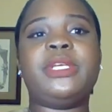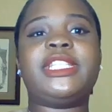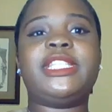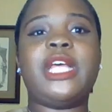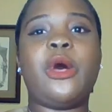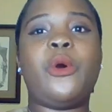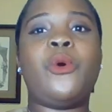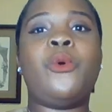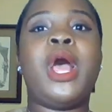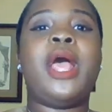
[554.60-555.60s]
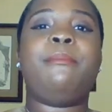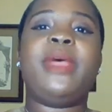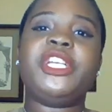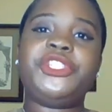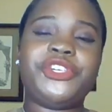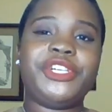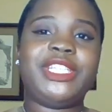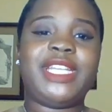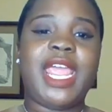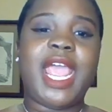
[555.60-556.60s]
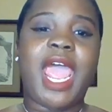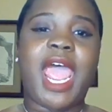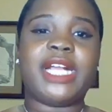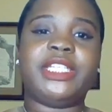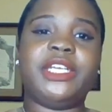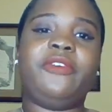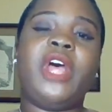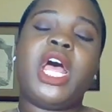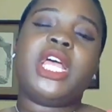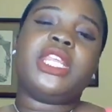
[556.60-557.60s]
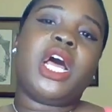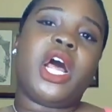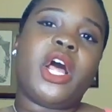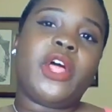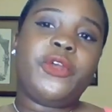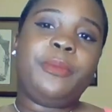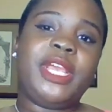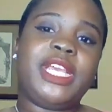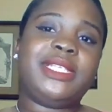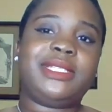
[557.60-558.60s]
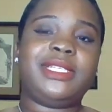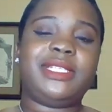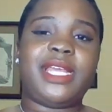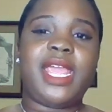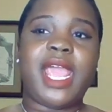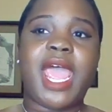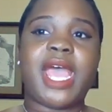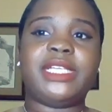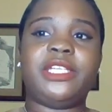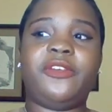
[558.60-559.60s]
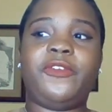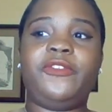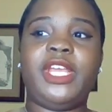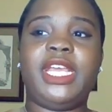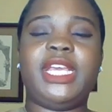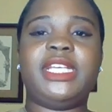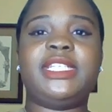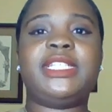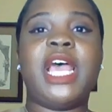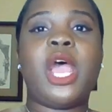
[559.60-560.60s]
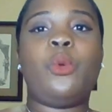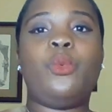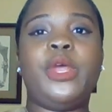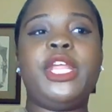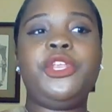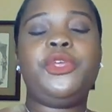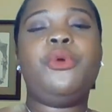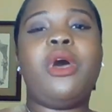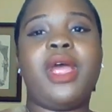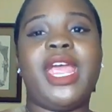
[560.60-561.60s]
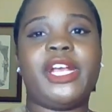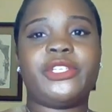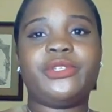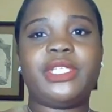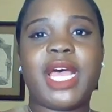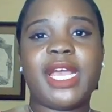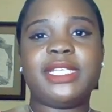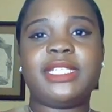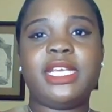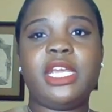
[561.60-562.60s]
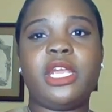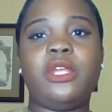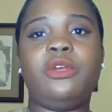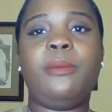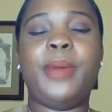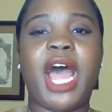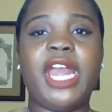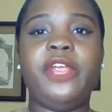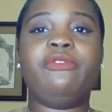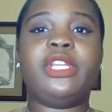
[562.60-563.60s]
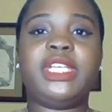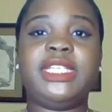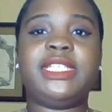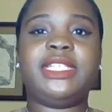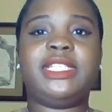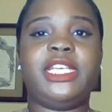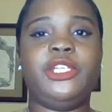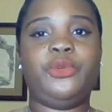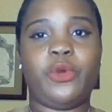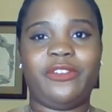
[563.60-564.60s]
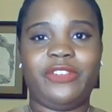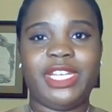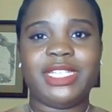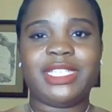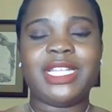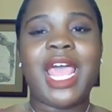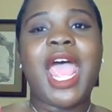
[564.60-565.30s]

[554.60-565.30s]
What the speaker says: So make sure you're staying active. The other piece to staying active is when you are exercising, your body releases endorphins.